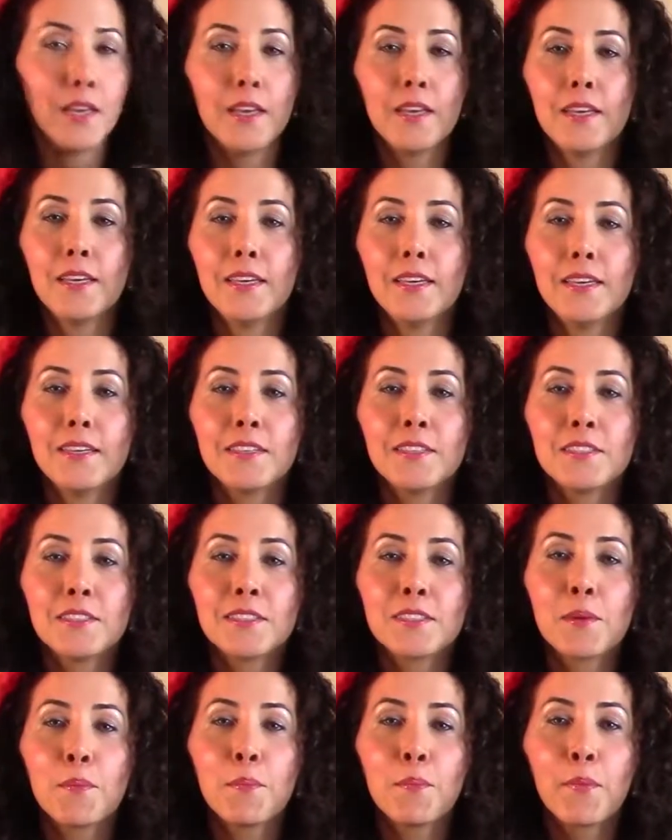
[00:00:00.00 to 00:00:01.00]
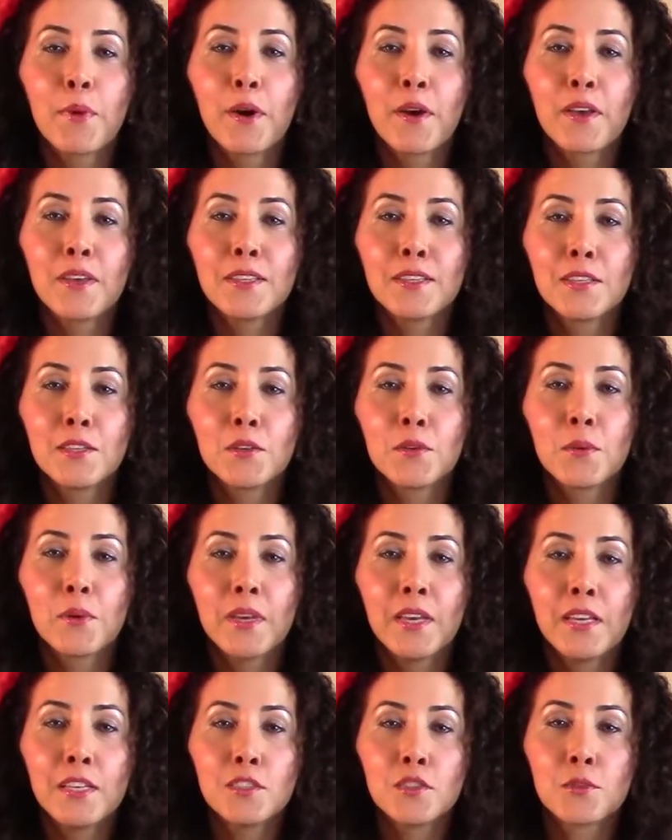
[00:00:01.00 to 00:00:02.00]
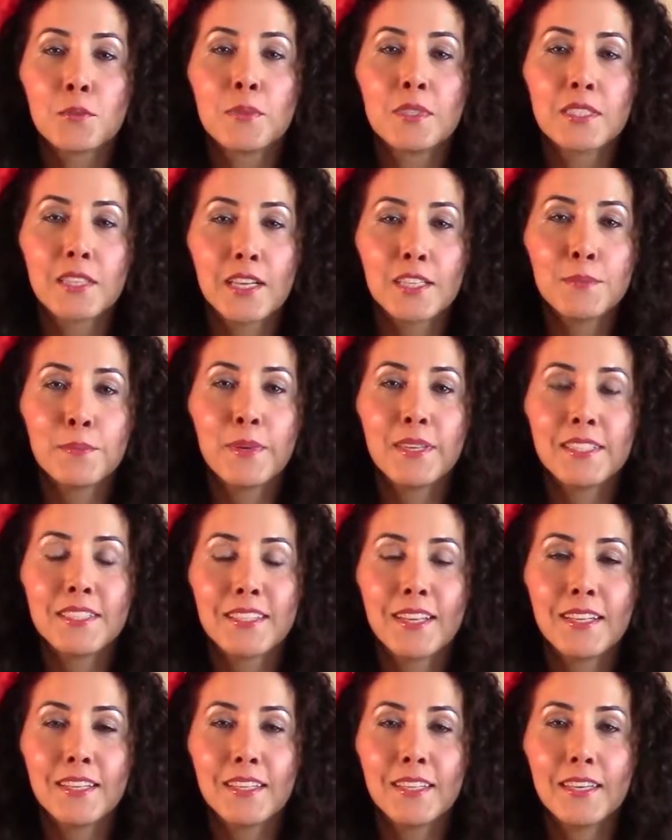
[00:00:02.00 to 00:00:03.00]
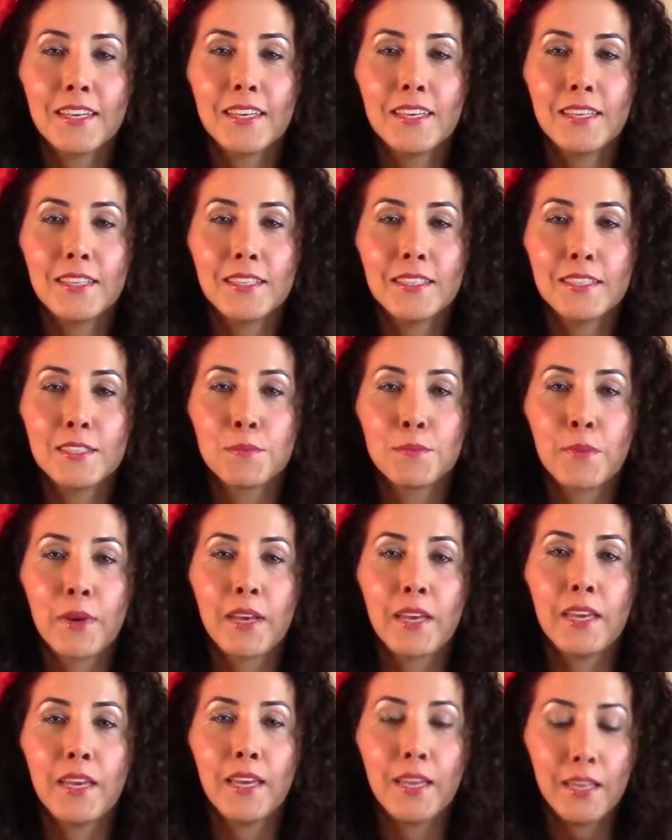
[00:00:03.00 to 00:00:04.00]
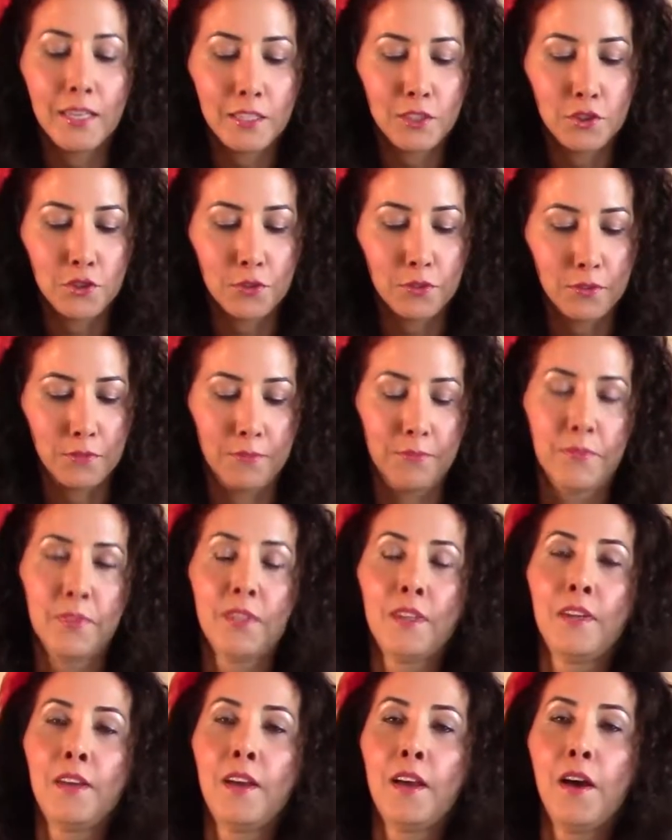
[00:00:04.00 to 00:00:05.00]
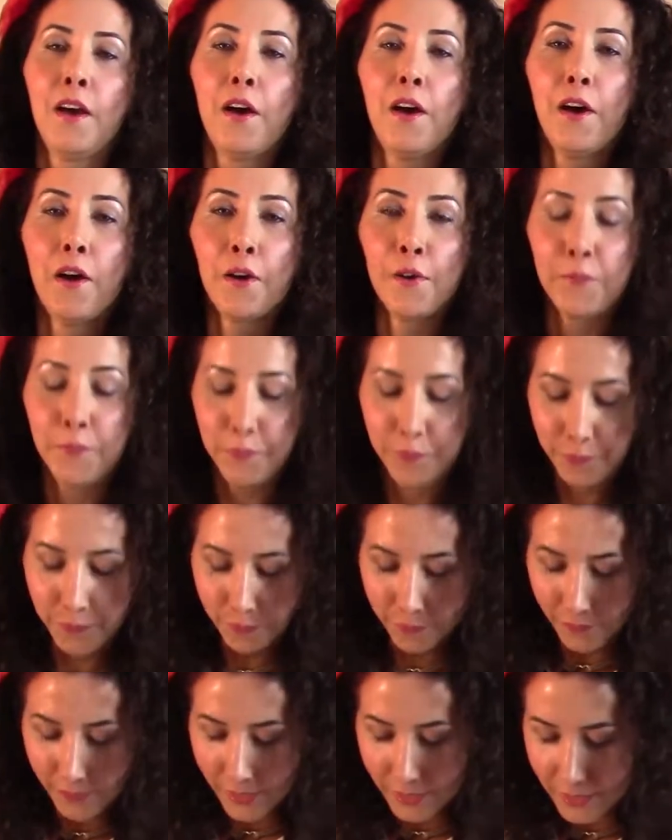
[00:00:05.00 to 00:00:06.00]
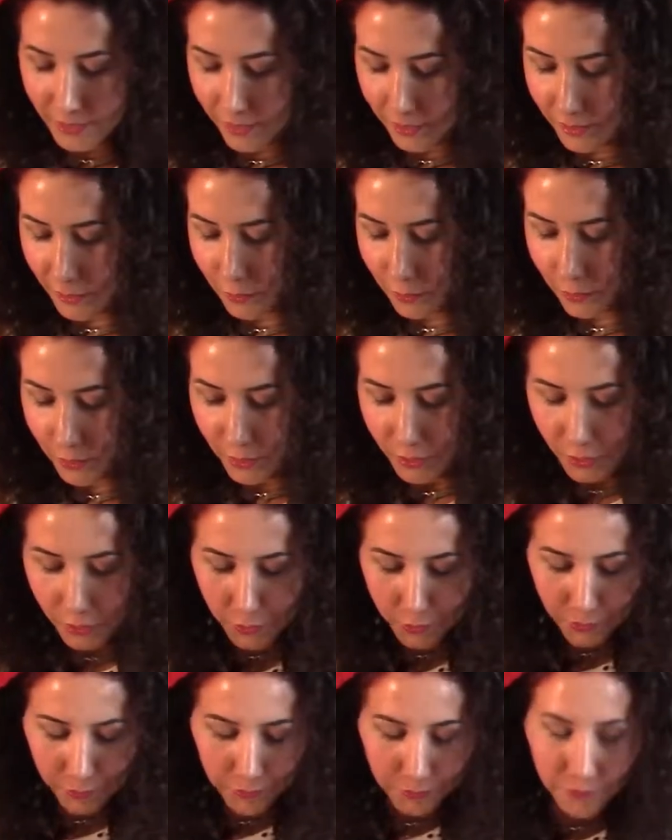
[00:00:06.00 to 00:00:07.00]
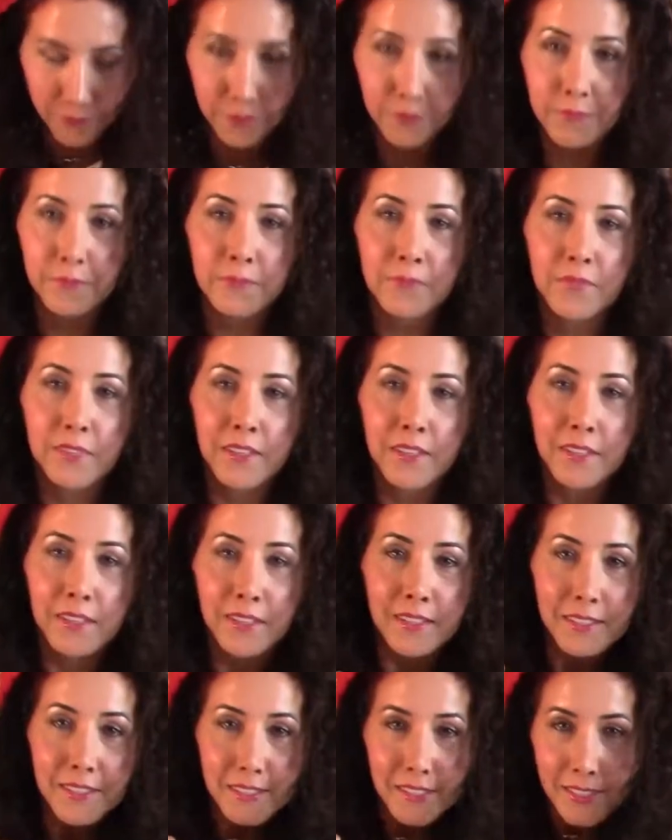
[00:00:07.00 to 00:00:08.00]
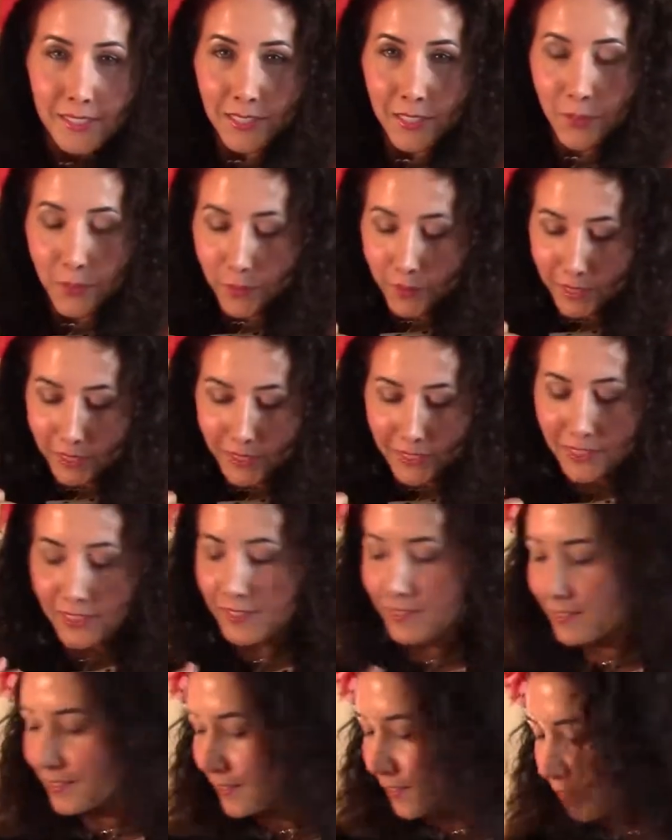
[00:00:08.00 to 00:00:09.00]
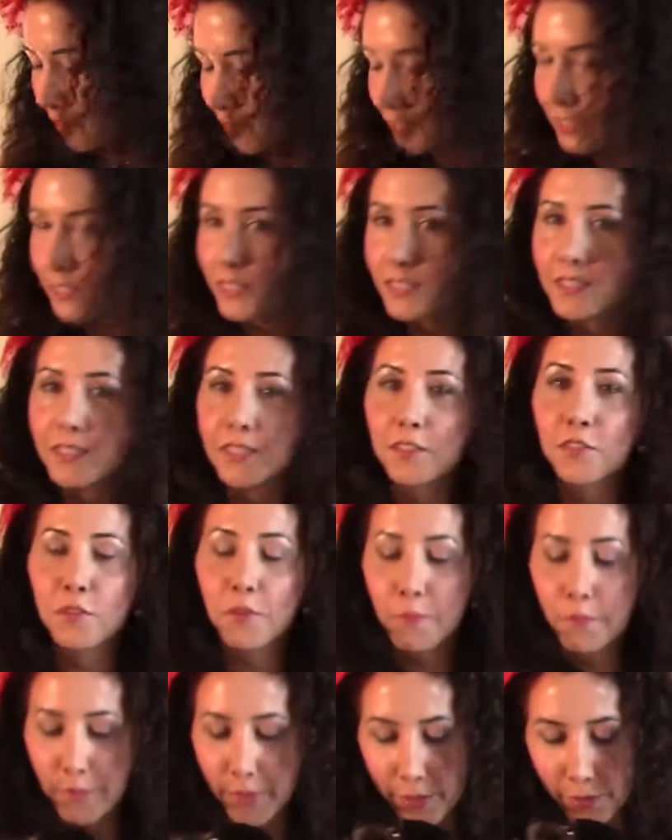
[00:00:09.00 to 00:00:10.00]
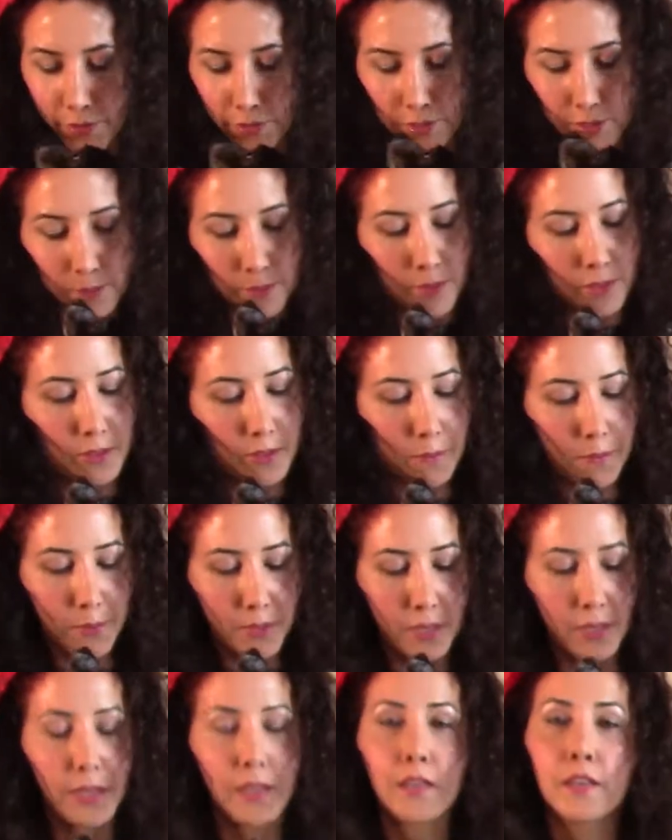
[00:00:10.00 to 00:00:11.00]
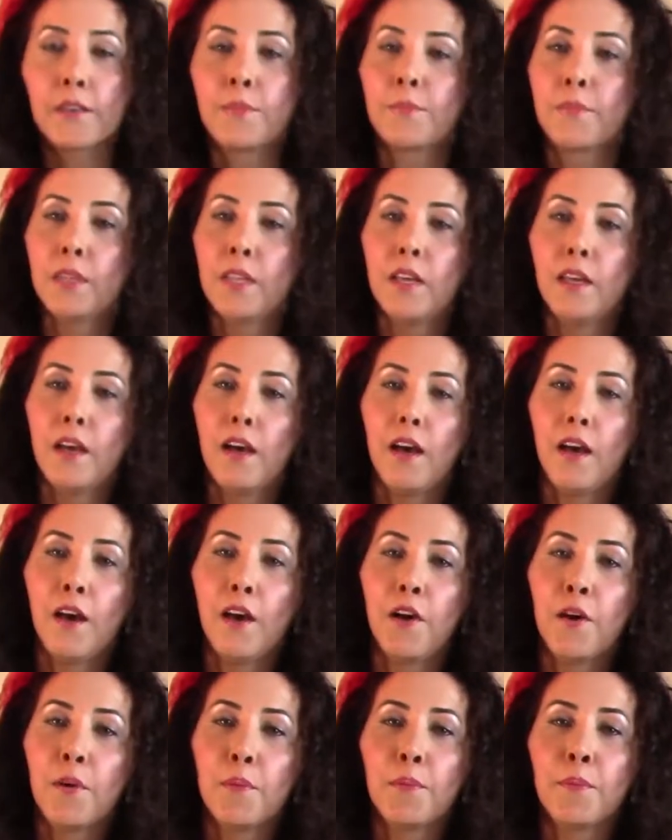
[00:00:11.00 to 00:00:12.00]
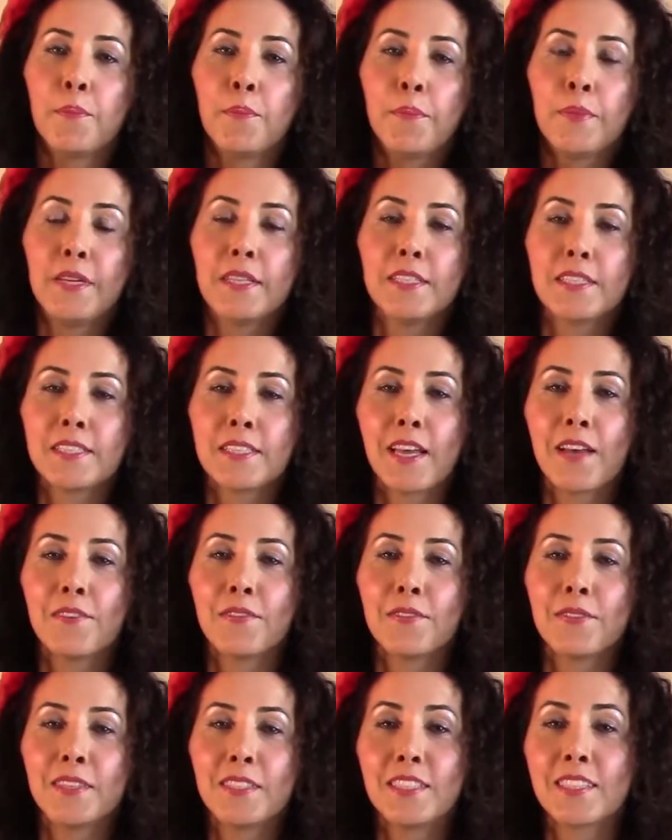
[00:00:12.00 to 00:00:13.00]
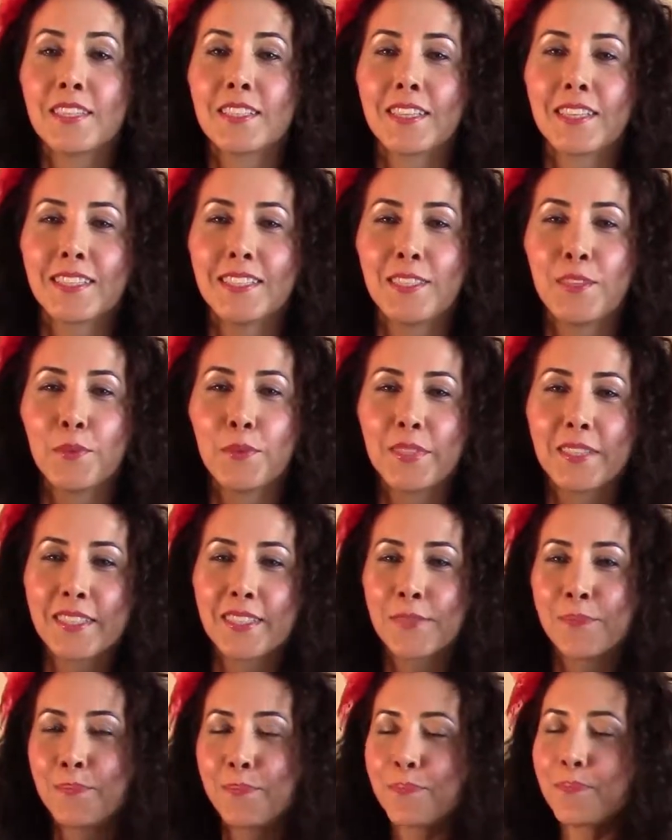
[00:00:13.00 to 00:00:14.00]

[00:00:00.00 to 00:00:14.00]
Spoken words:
He is my little angel. Besides my sidekick, he is my angel. And he's got this really cute sequence on today. He's a little embarrassed about the pink, but he does like sequins.